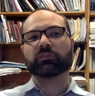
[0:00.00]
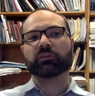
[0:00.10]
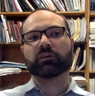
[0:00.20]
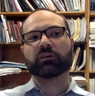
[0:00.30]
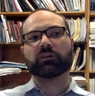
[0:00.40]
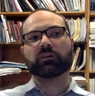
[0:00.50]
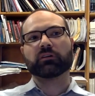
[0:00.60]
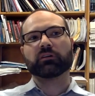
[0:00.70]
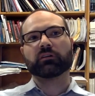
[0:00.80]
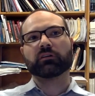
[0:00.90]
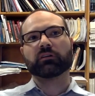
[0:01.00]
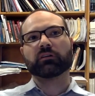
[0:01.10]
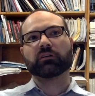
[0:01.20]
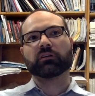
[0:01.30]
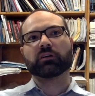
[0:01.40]

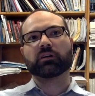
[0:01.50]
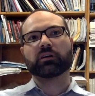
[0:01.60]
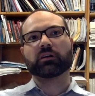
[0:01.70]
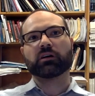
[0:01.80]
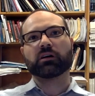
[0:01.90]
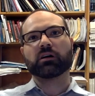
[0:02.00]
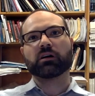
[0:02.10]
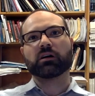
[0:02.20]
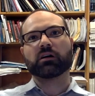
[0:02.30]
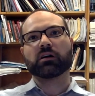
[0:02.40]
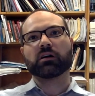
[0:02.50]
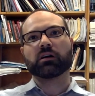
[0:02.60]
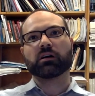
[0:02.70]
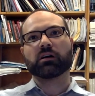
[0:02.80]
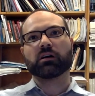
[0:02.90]

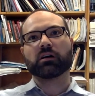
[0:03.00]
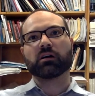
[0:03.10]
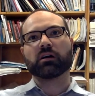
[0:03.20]
Nothing is said.